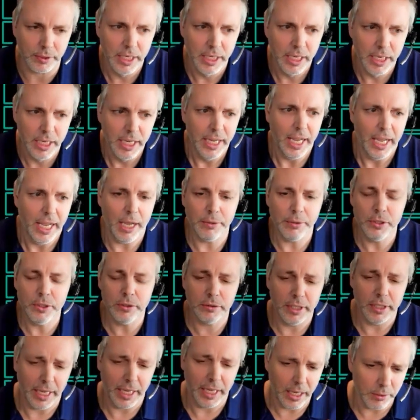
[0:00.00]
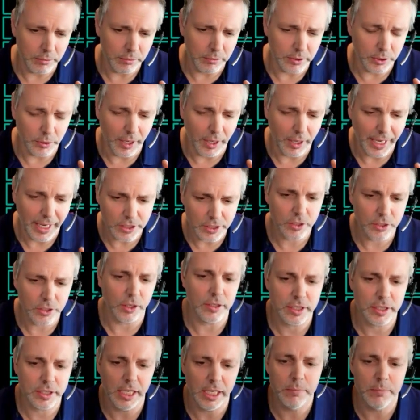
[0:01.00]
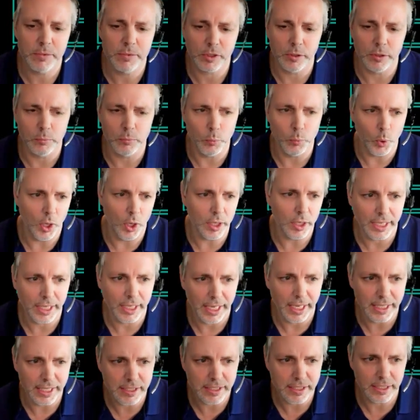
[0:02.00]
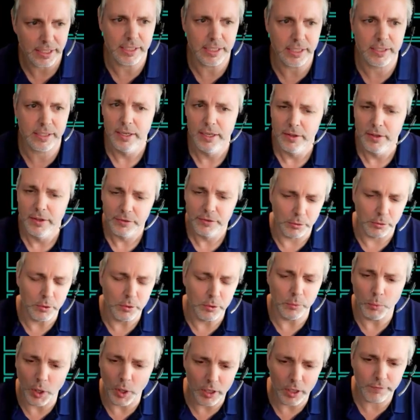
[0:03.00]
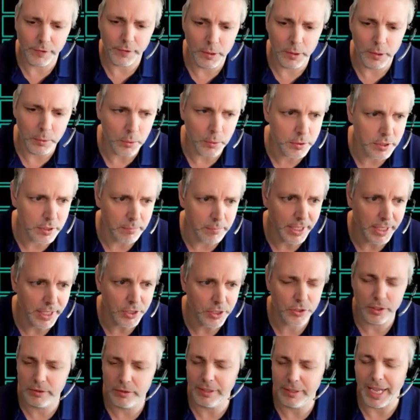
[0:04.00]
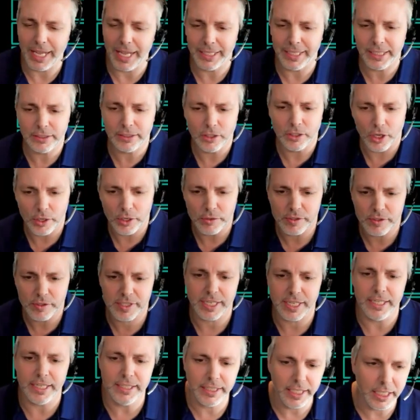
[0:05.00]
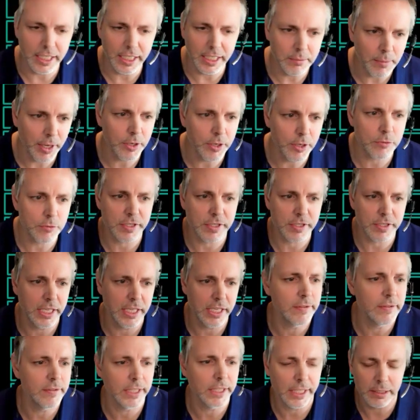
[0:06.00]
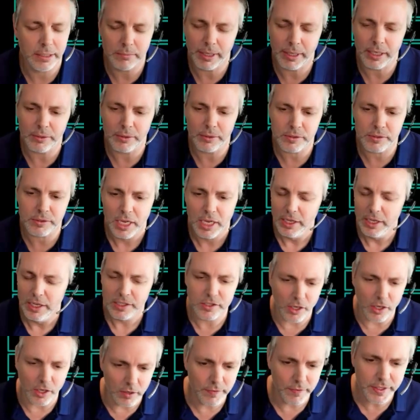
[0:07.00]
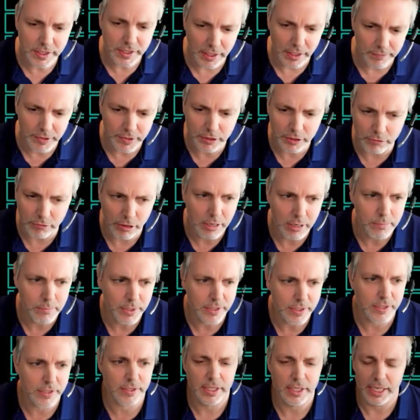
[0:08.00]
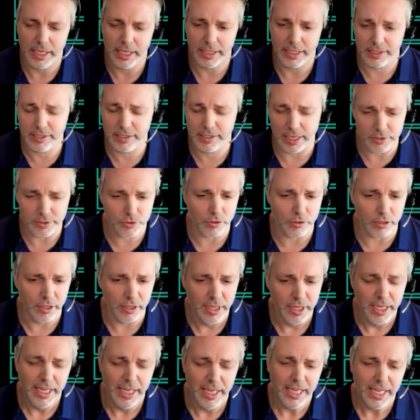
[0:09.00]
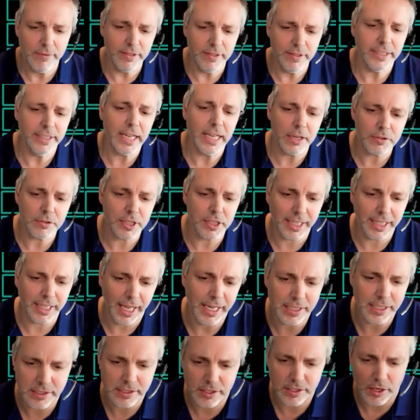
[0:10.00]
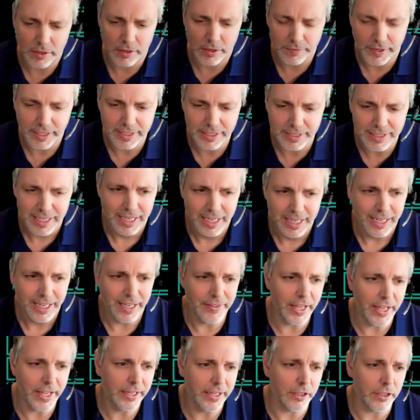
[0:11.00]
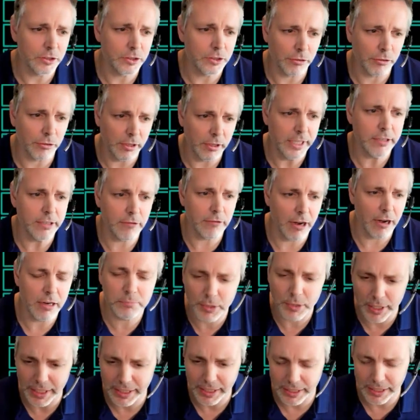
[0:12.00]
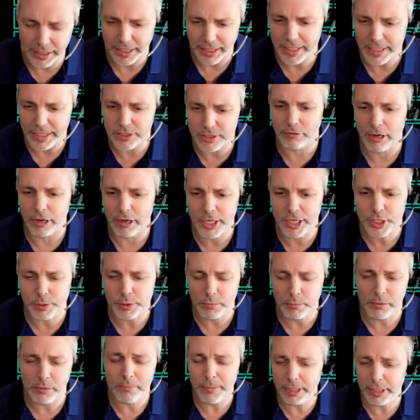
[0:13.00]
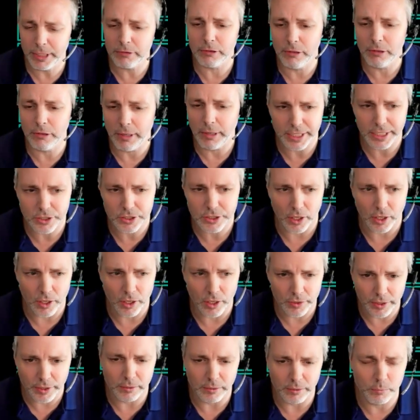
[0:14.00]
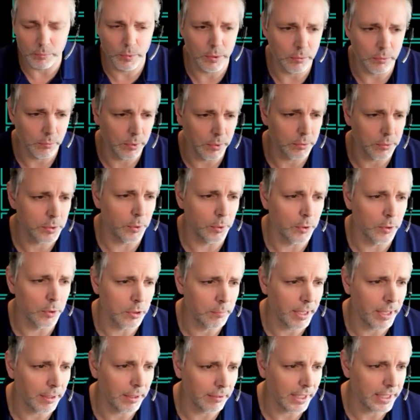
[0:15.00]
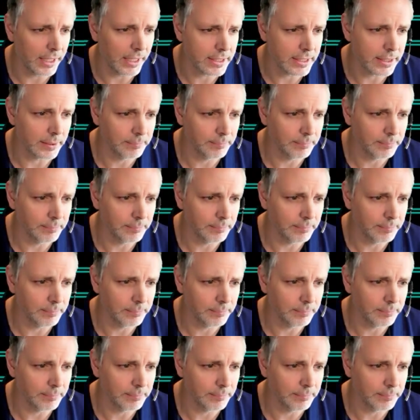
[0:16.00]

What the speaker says: how your HR teams can work cases through workflow automation, adding notes, sending emails, receiving emails, service level agreements, etc. Even down to case surveys, and then a truly groundbreaking integration with Mineral HR that we'll talk about later.